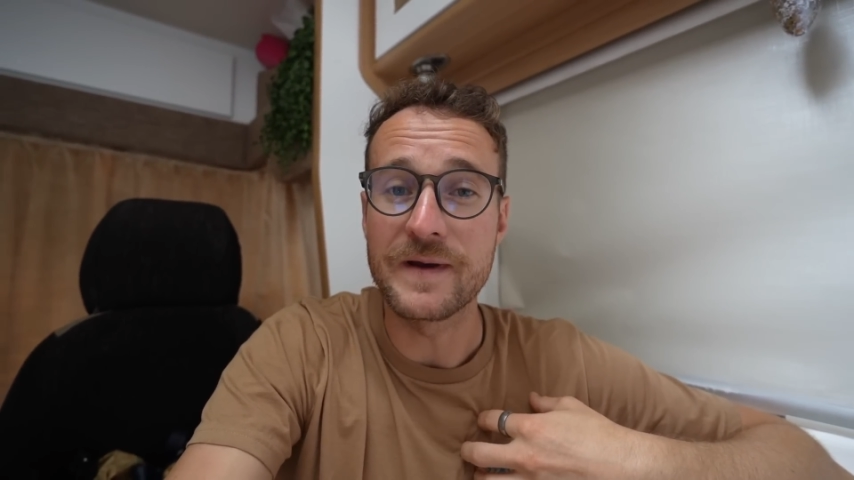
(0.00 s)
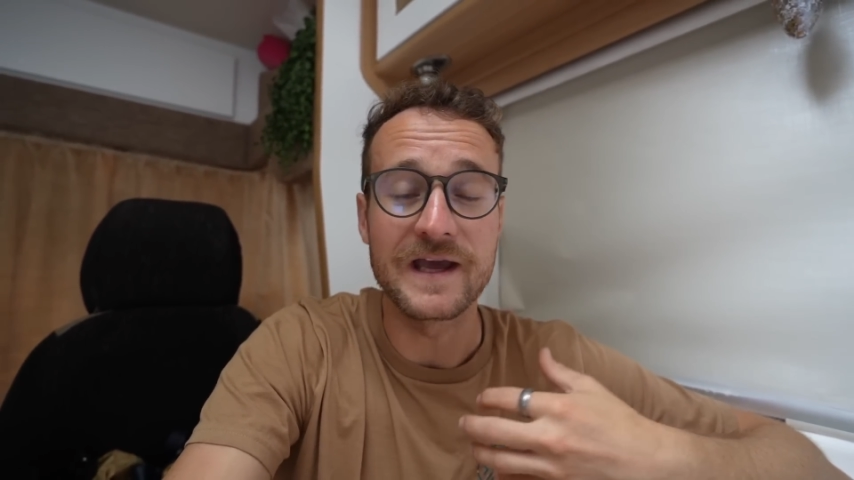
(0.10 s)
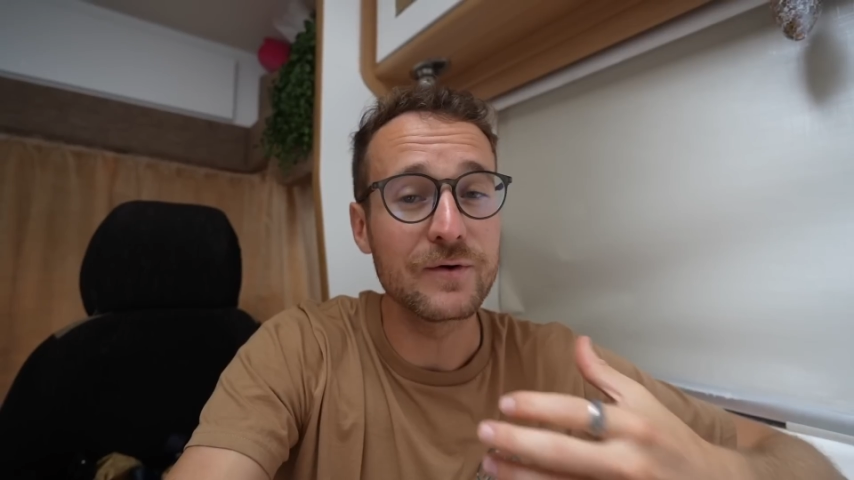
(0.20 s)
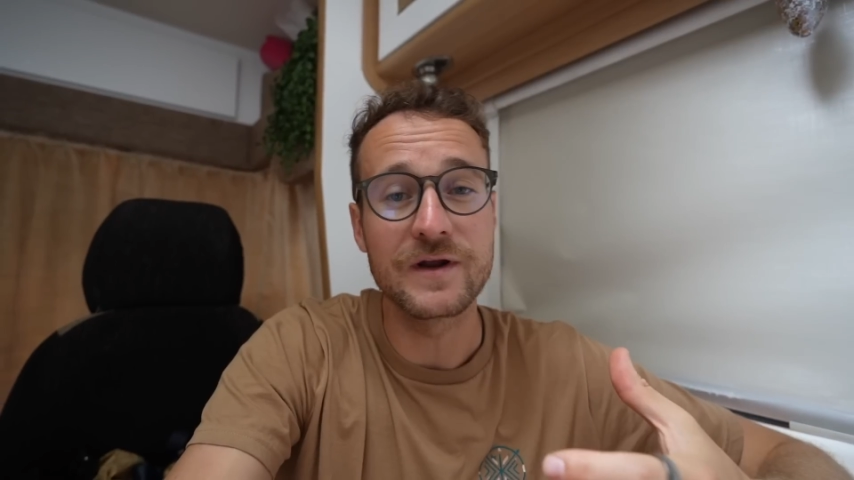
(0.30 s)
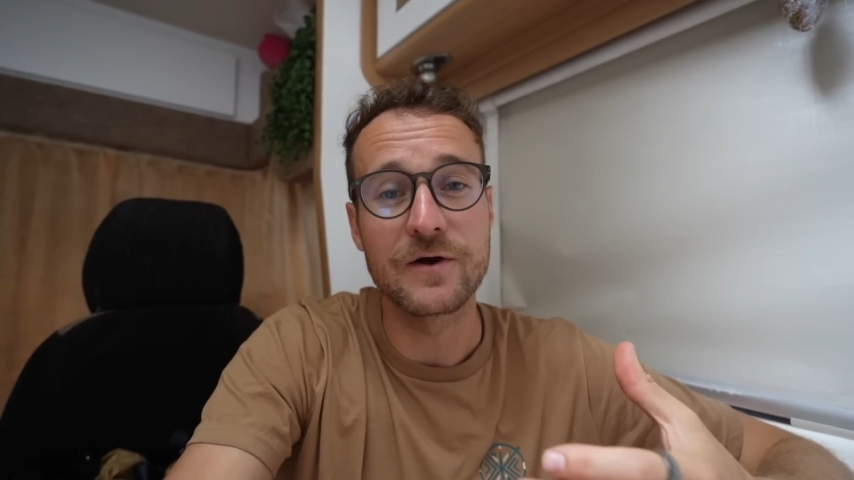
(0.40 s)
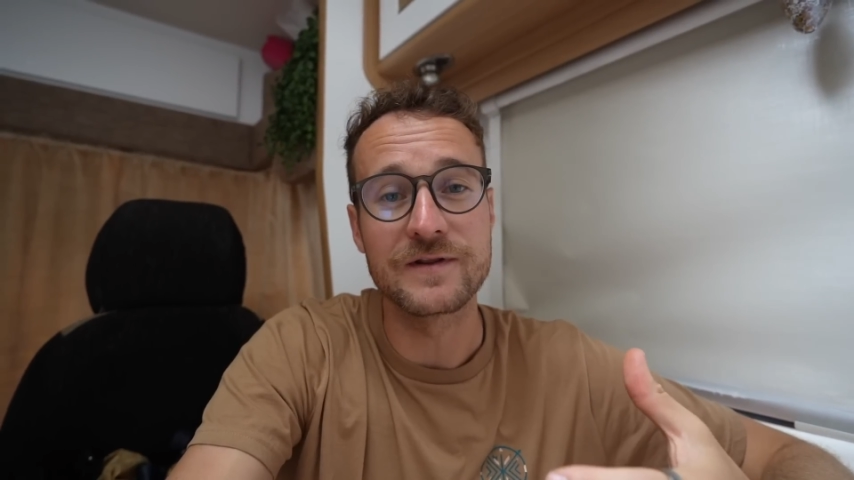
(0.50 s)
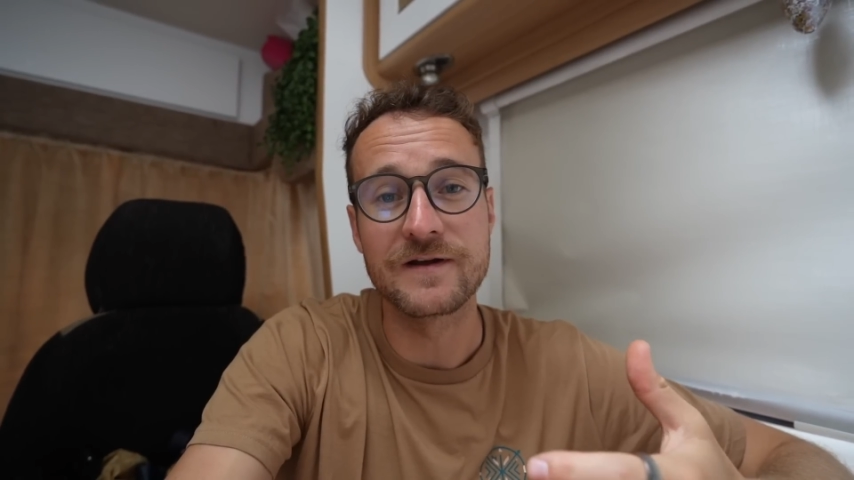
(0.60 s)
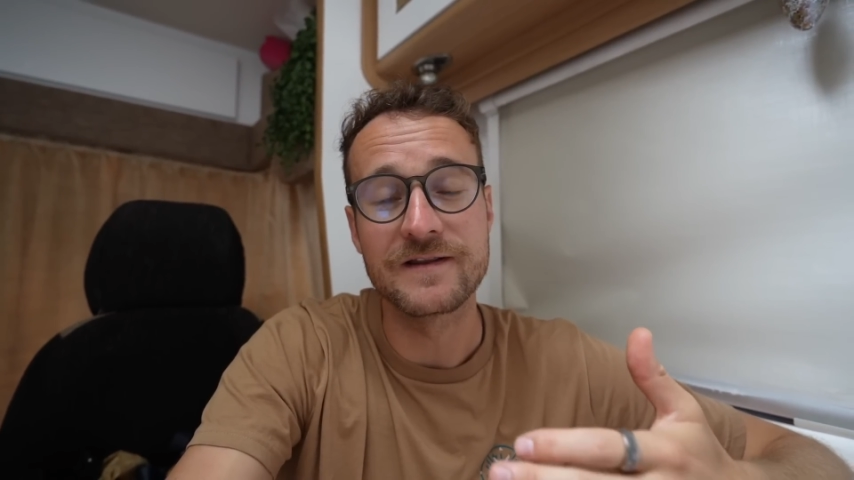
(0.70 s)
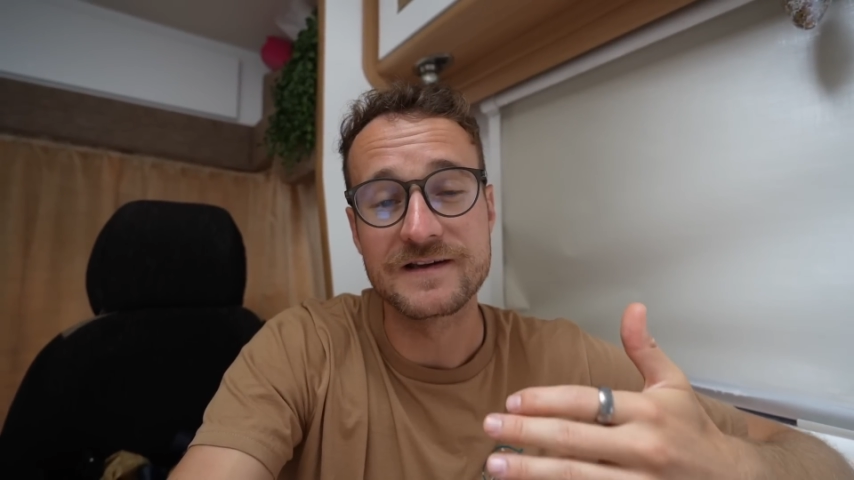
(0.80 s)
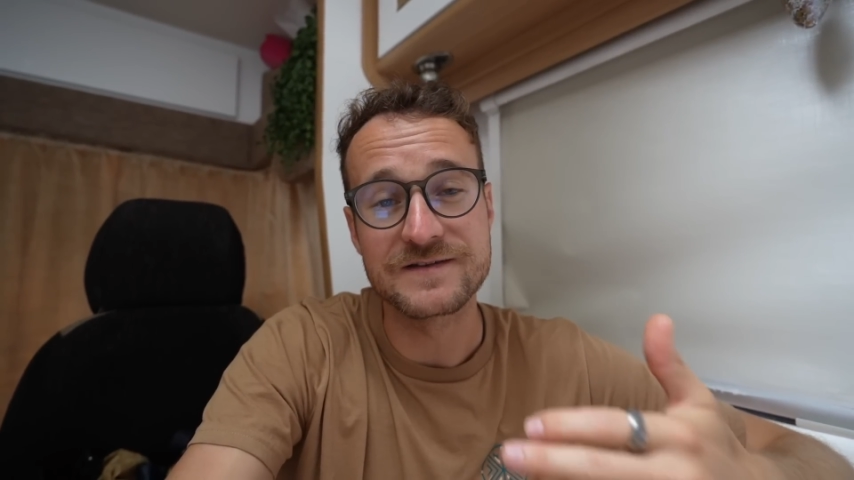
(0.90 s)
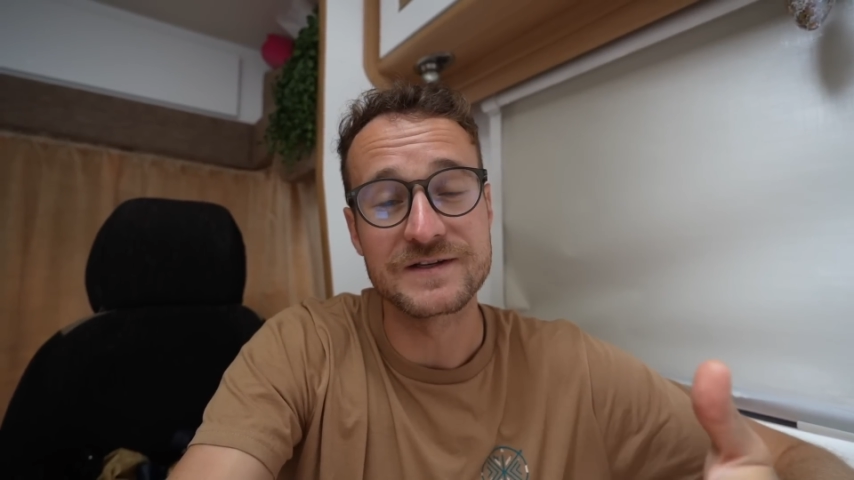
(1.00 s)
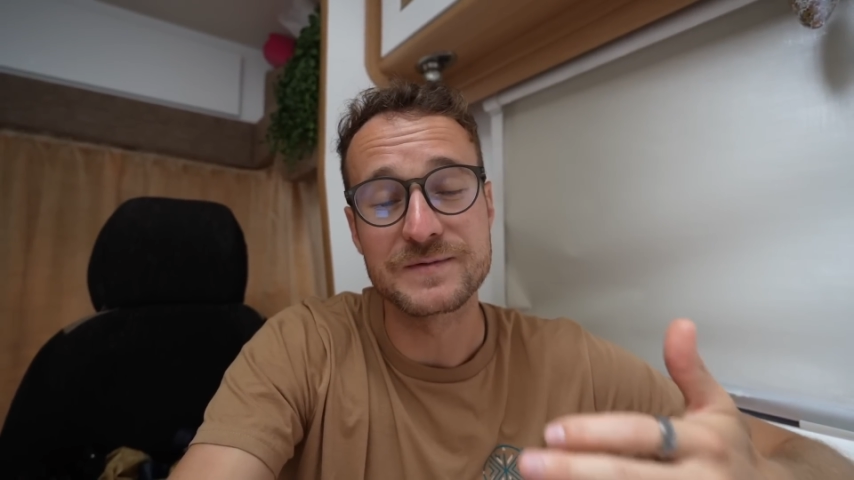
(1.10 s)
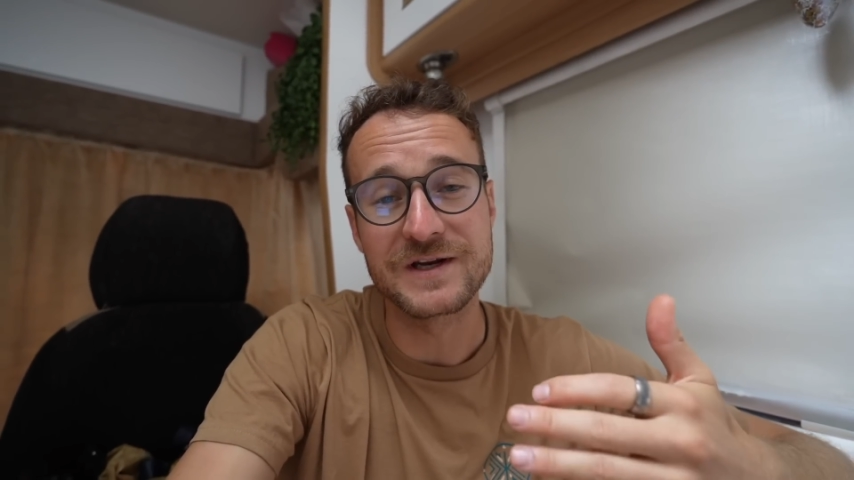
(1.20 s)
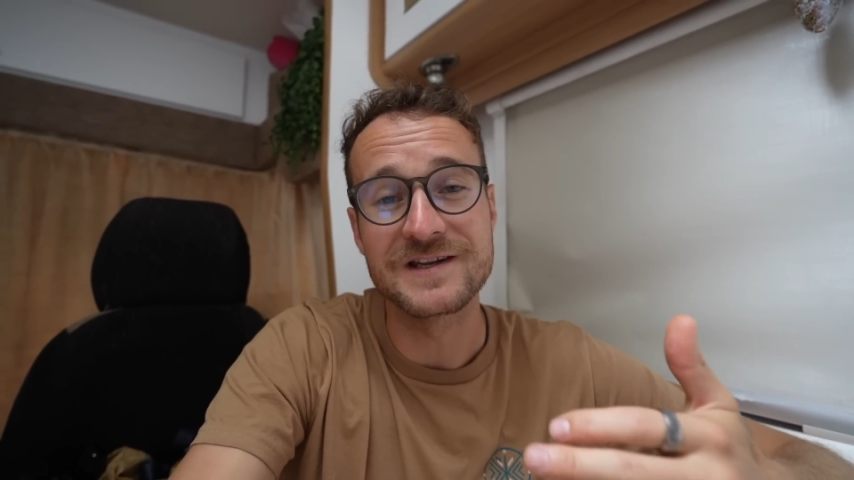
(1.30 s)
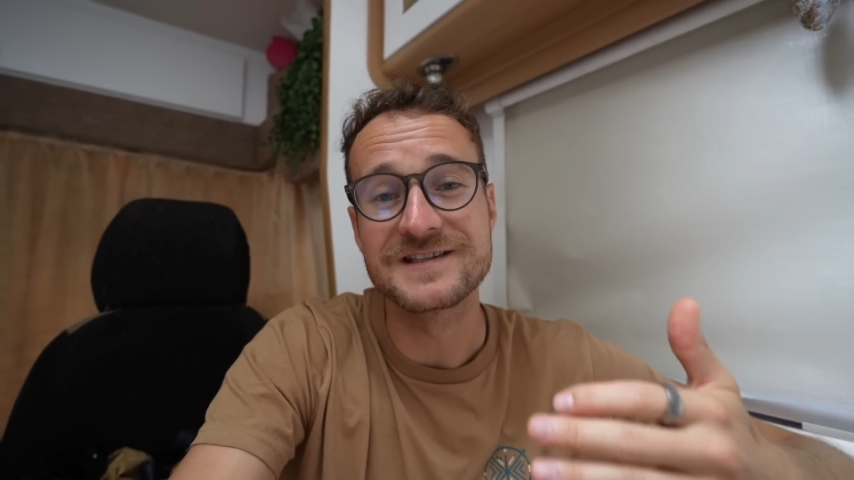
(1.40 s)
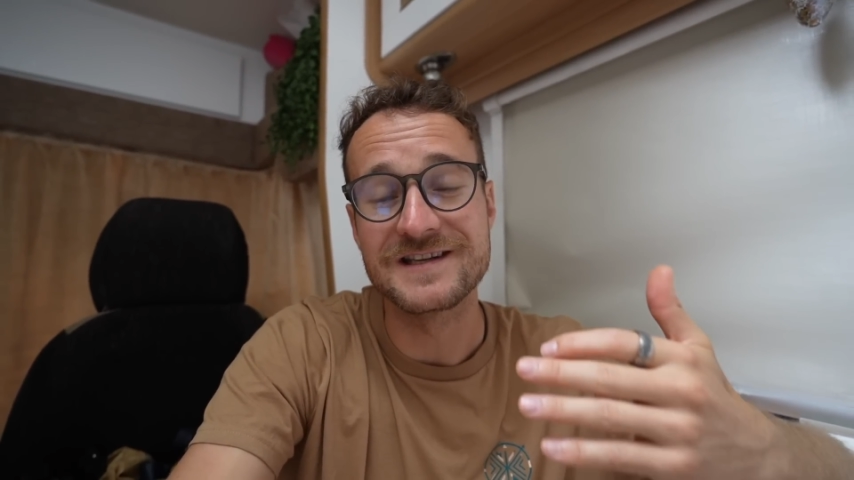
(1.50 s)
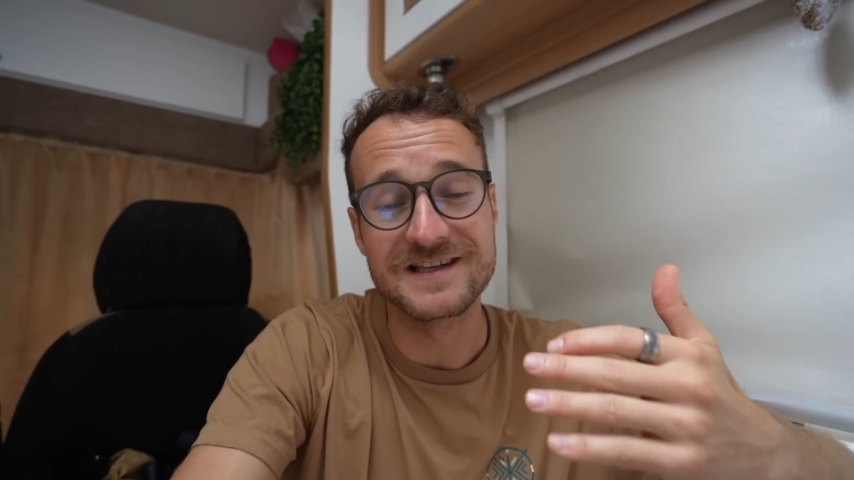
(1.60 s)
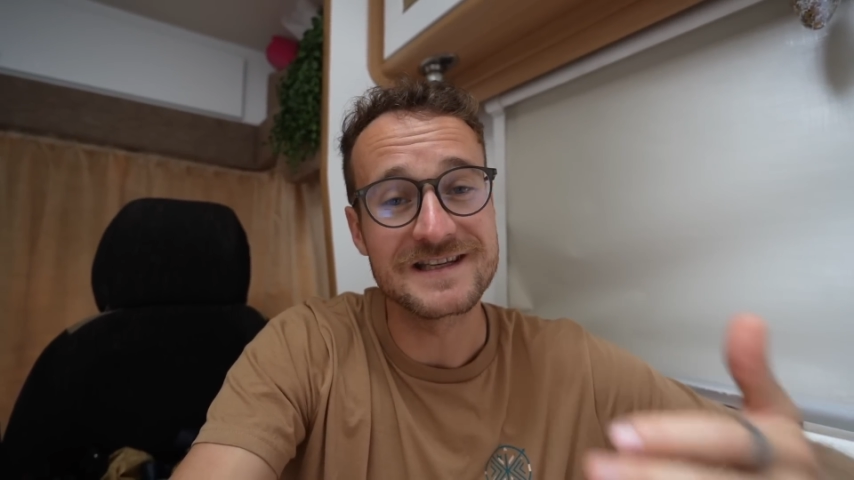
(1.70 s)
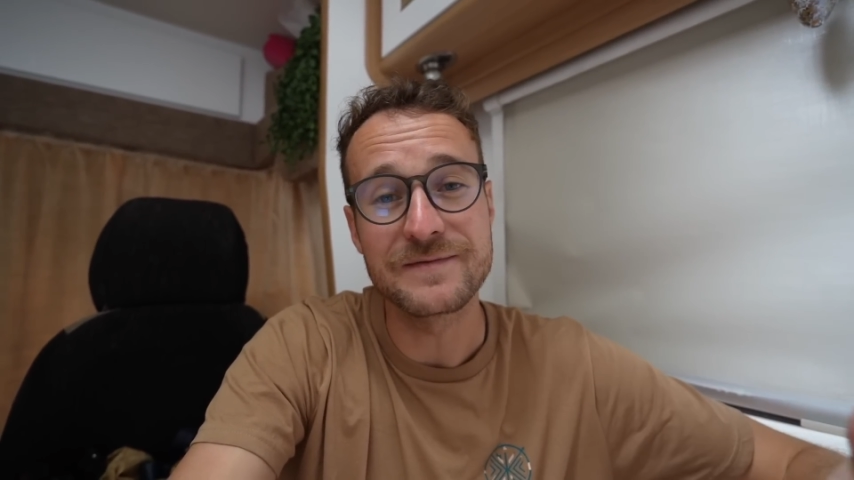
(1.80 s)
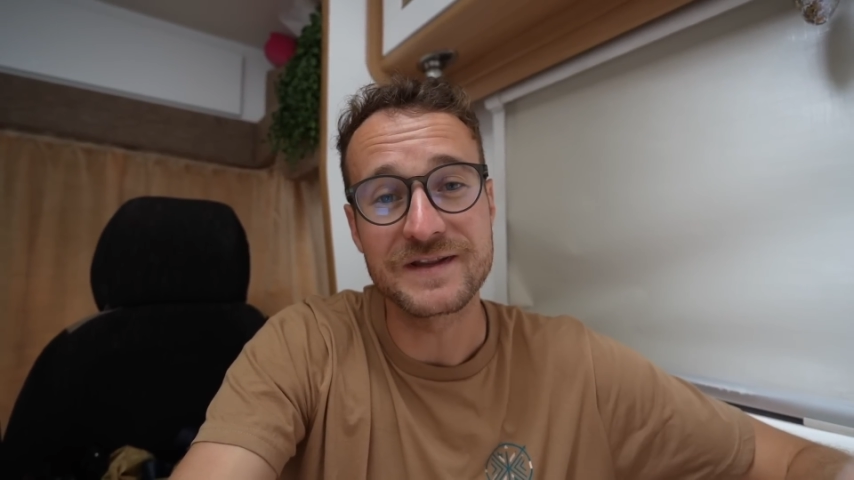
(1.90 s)
anyone out there that is experiencing the
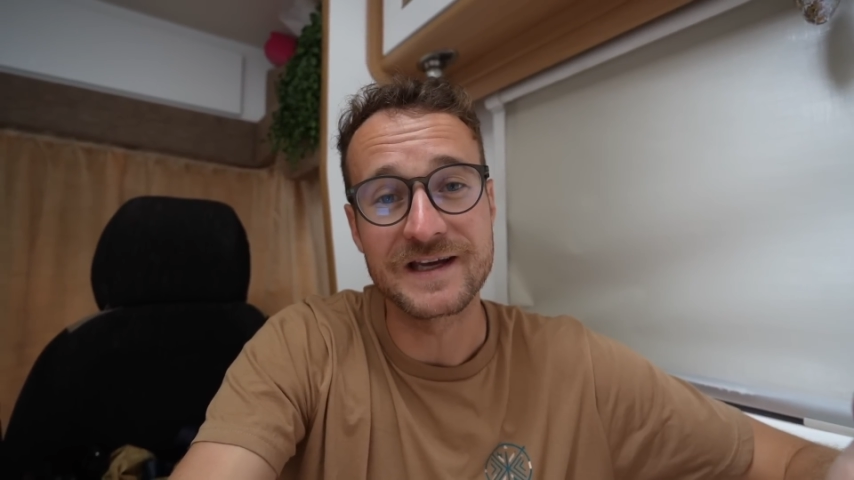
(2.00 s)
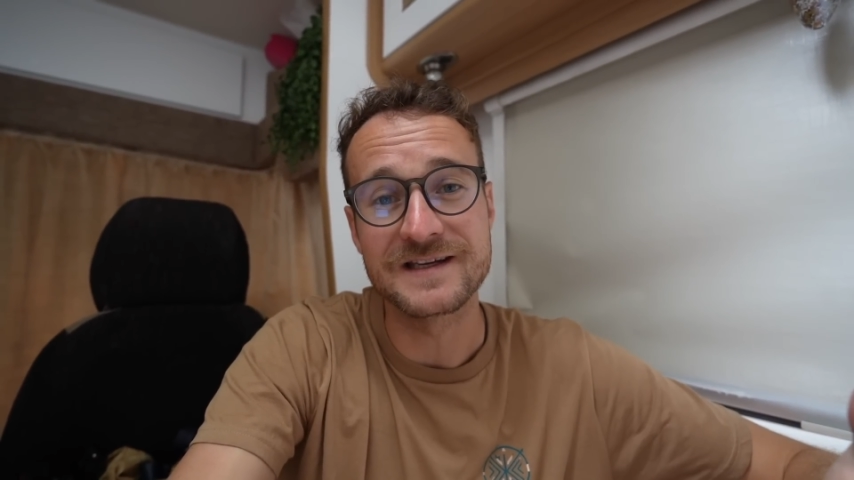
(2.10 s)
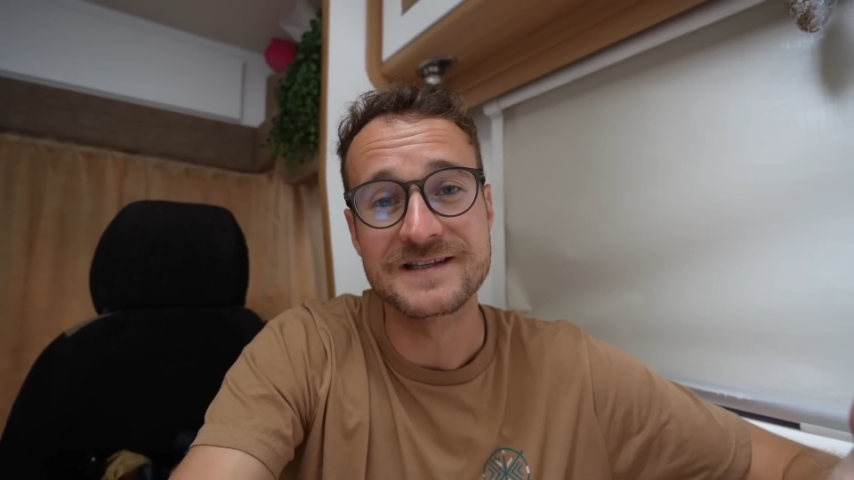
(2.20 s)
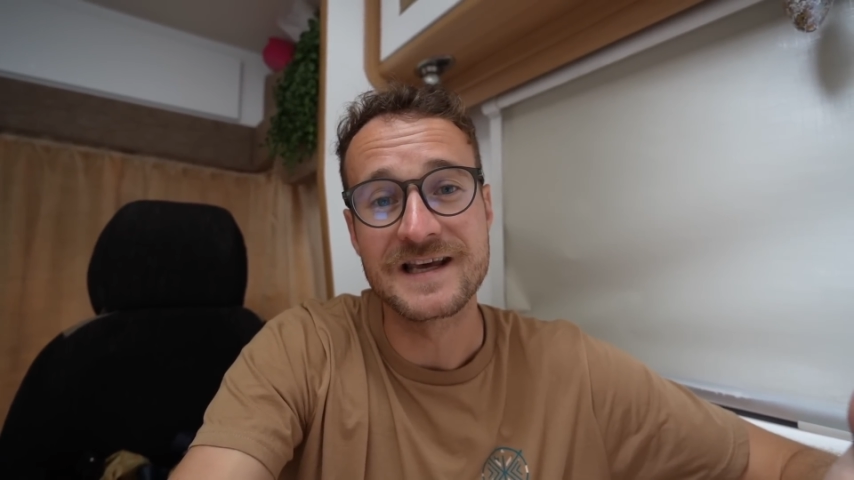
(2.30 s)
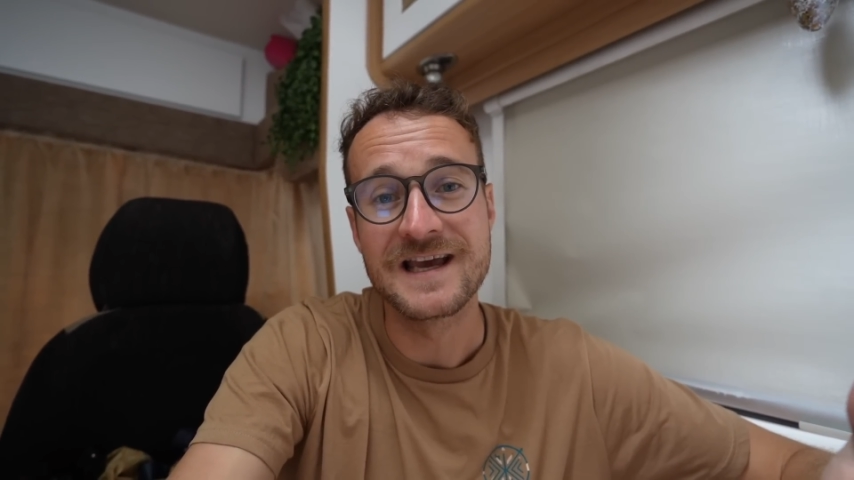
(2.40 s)
same things,